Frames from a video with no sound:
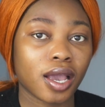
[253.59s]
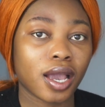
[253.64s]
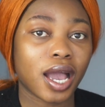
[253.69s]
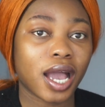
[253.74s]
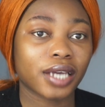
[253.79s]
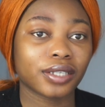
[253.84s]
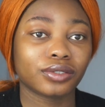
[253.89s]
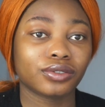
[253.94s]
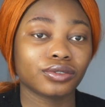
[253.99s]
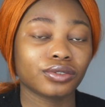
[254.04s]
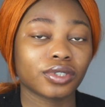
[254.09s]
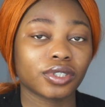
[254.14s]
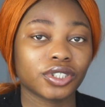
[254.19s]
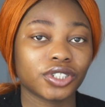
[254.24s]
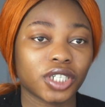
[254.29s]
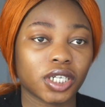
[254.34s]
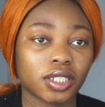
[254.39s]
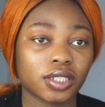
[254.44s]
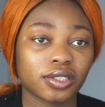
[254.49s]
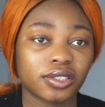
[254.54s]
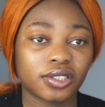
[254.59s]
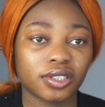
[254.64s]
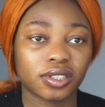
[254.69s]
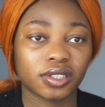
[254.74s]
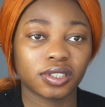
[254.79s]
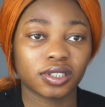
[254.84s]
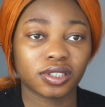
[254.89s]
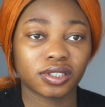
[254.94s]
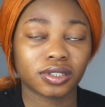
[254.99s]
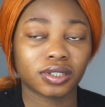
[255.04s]
I do not share the
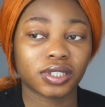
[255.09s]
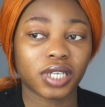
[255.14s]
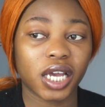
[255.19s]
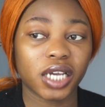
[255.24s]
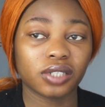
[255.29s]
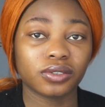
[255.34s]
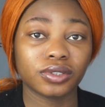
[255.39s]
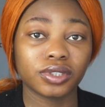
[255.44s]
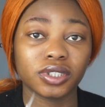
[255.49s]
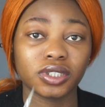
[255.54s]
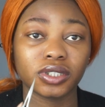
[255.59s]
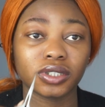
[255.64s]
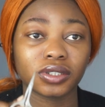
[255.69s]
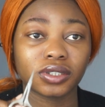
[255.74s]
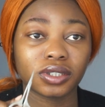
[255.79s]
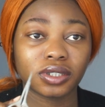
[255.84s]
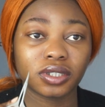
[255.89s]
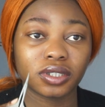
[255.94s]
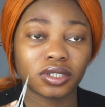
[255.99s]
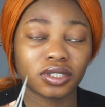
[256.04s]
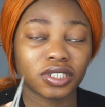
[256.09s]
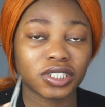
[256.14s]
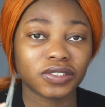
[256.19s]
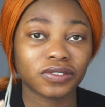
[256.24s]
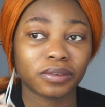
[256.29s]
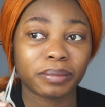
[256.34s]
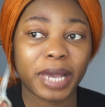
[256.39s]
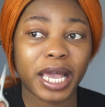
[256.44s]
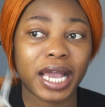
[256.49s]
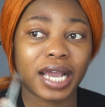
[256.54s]
scissors. I only use the scissors
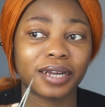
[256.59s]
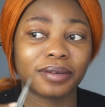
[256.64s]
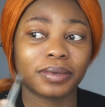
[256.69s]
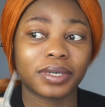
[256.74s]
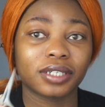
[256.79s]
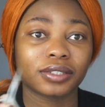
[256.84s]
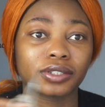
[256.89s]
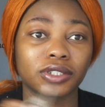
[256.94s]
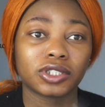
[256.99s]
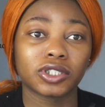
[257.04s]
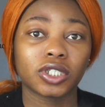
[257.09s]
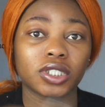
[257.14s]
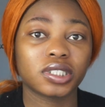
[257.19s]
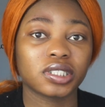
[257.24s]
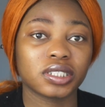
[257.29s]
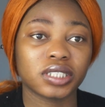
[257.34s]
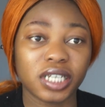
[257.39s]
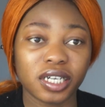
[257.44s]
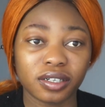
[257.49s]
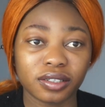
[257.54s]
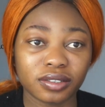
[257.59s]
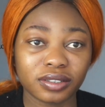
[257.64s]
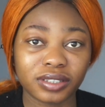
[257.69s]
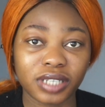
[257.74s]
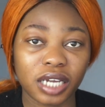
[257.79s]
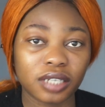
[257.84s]
for my eyebrows, nothing else.